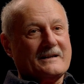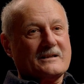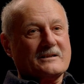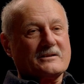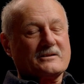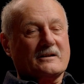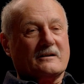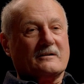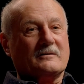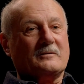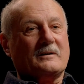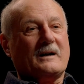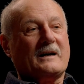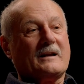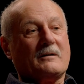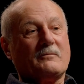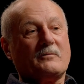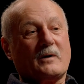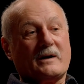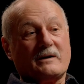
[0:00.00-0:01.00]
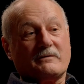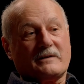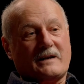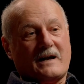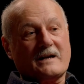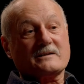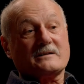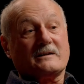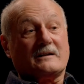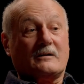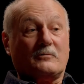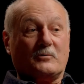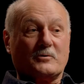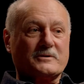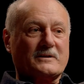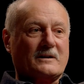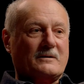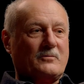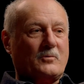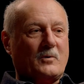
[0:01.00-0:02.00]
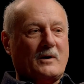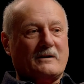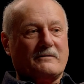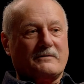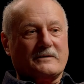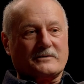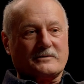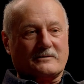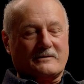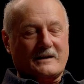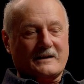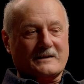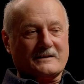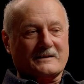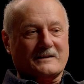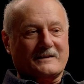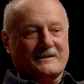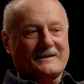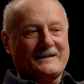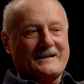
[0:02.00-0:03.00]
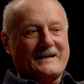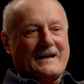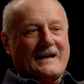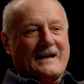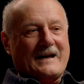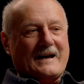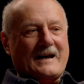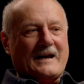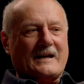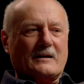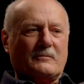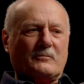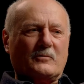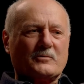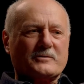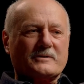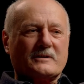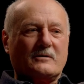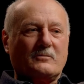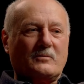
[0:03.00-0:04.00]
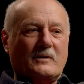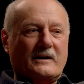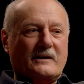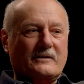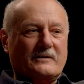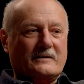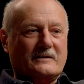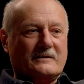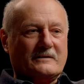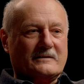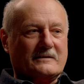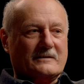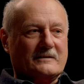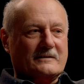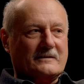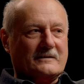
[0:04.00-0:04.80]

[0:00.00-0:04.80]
So, and I'm aware of an actor, and I'm also aware of a director, and I'm also aware that